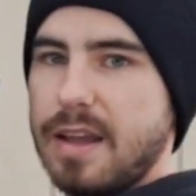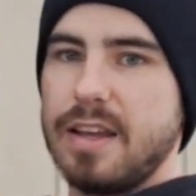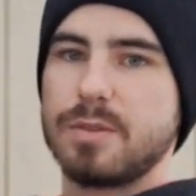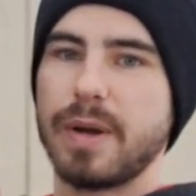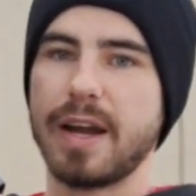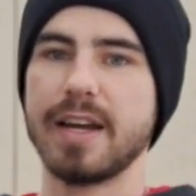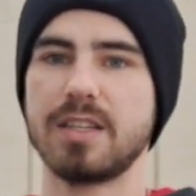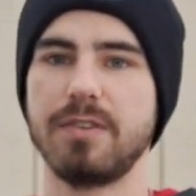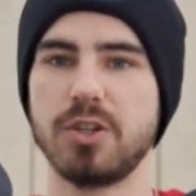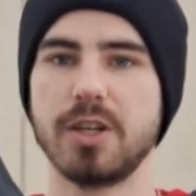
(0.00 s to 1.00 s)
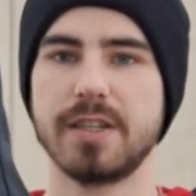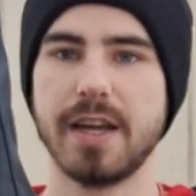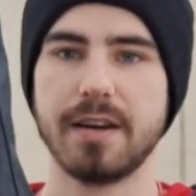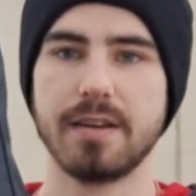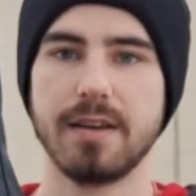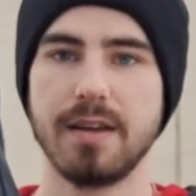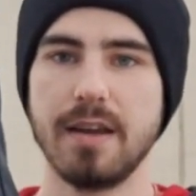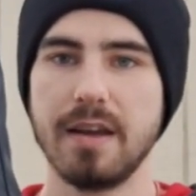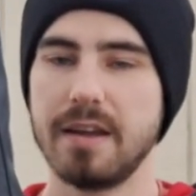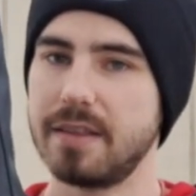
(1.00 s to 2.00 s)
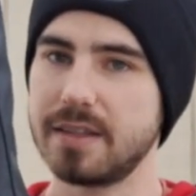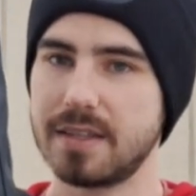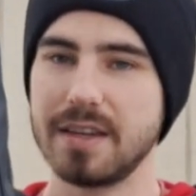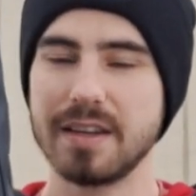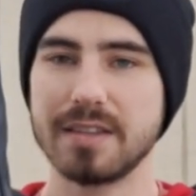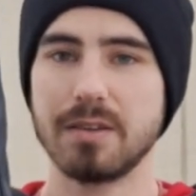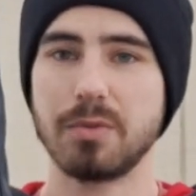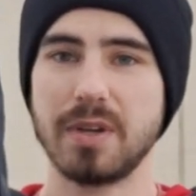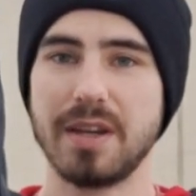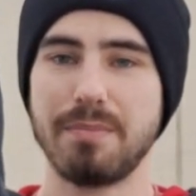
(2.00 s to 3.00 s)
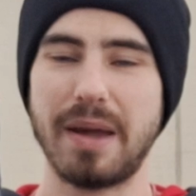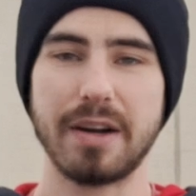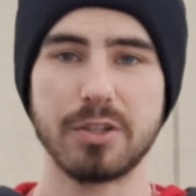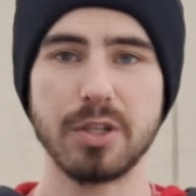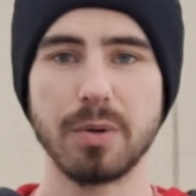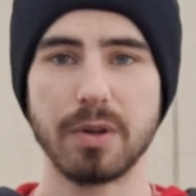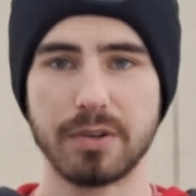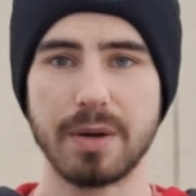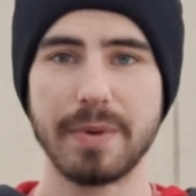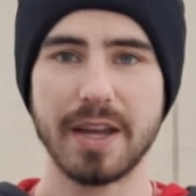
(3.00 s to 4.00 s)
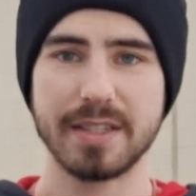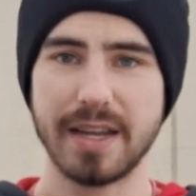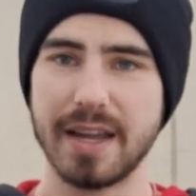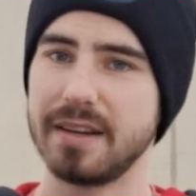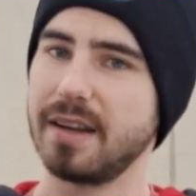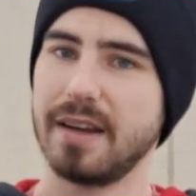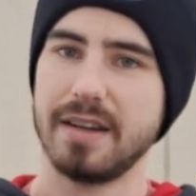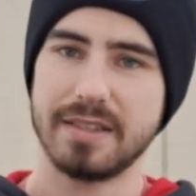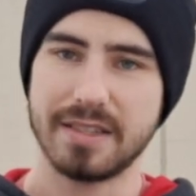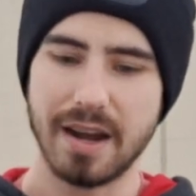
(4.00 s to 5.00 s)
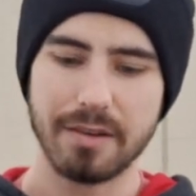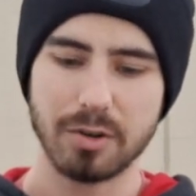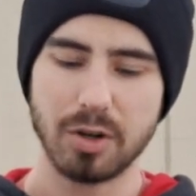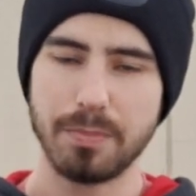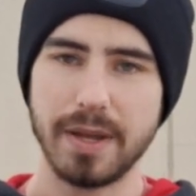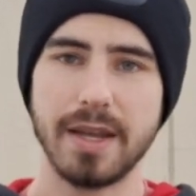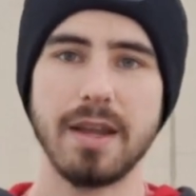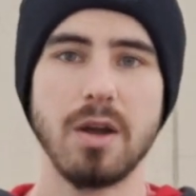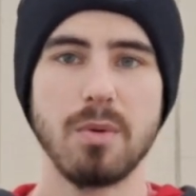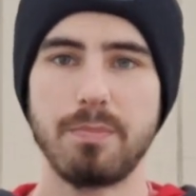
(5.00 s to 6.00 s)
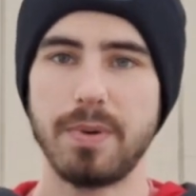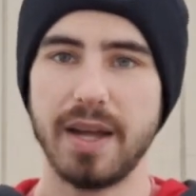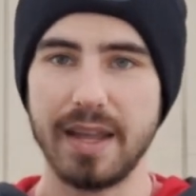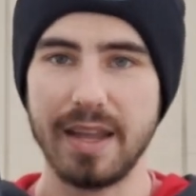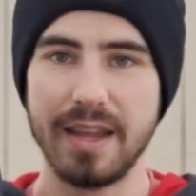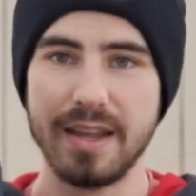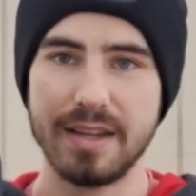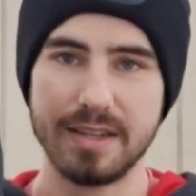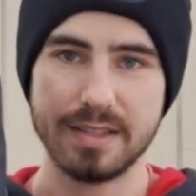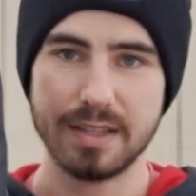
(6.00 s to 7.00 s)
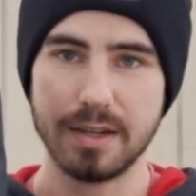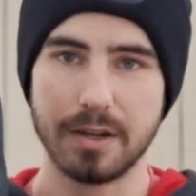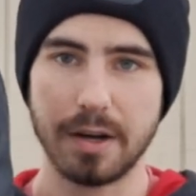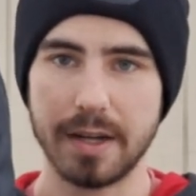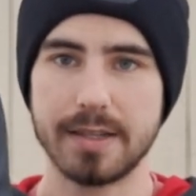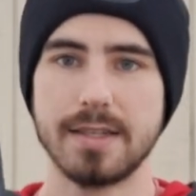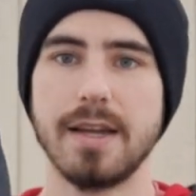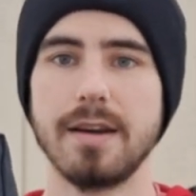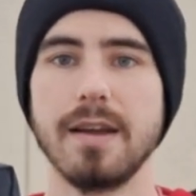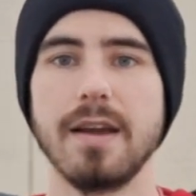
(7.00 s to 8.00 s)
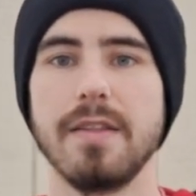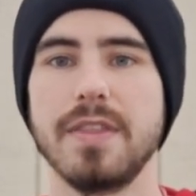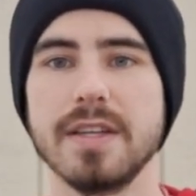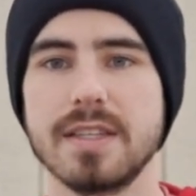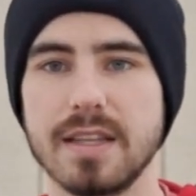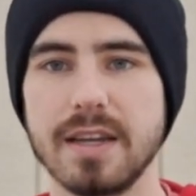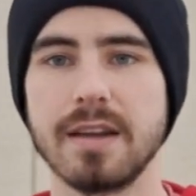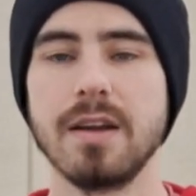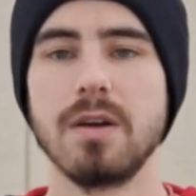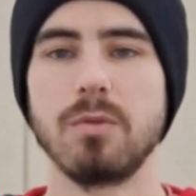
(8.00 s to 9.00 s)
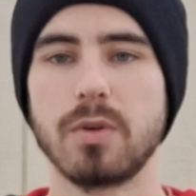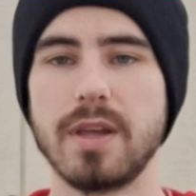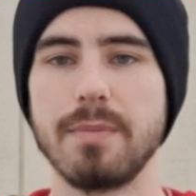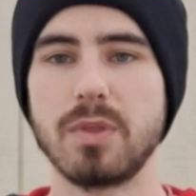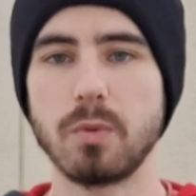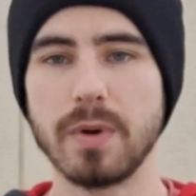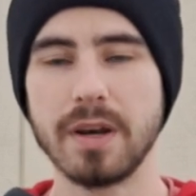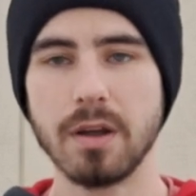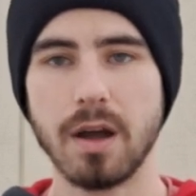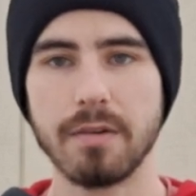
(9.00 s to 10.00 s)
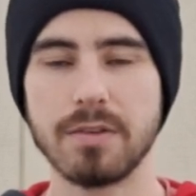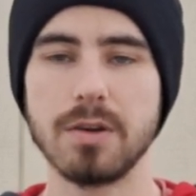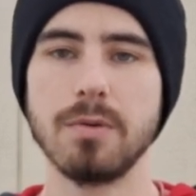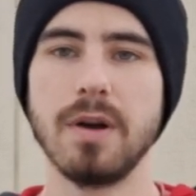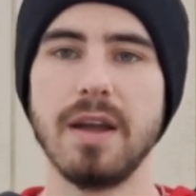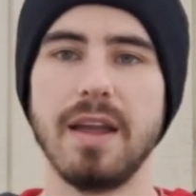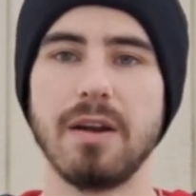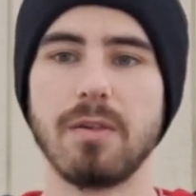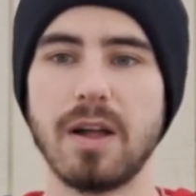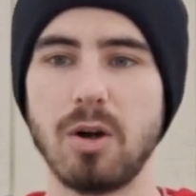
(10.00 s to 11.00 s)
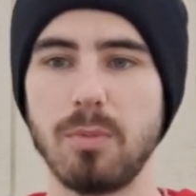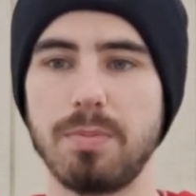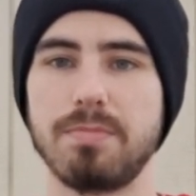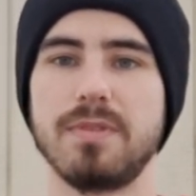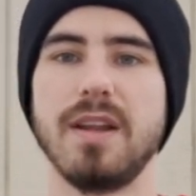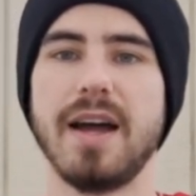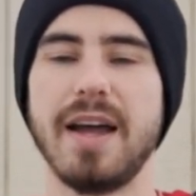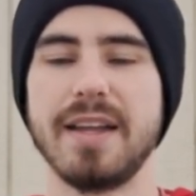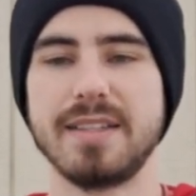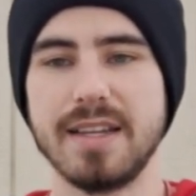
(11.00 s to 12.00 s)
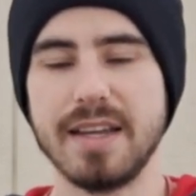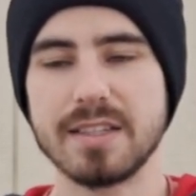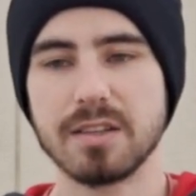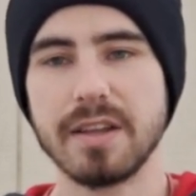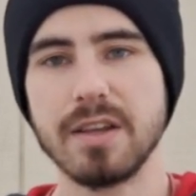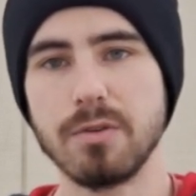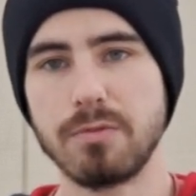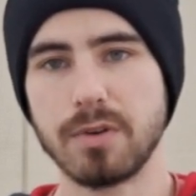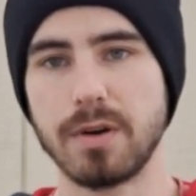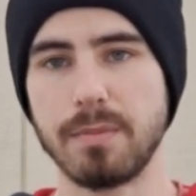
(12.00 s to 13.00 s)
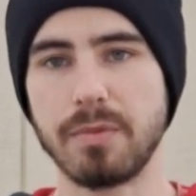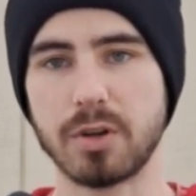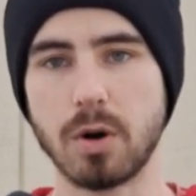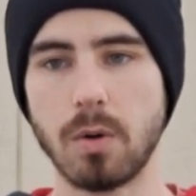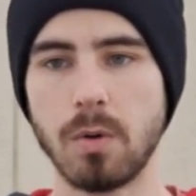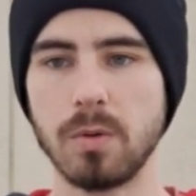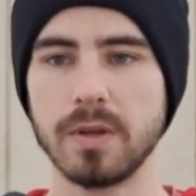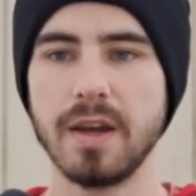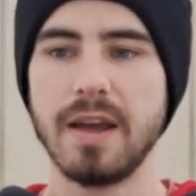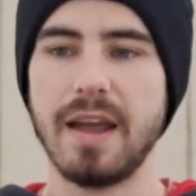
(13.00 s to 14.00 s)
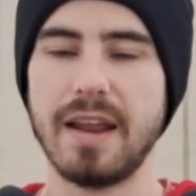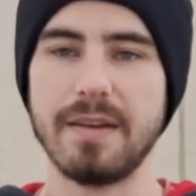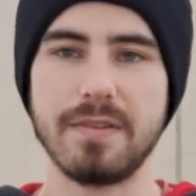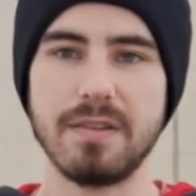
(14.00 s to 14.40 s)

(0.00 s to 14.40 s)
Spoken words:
is my ice fishing tent. This thing is only about a 2 or 3 man tent. It's not real big, but it is a godsend. This thing will keep the wind off you. It'll help to insulate you from the cold. And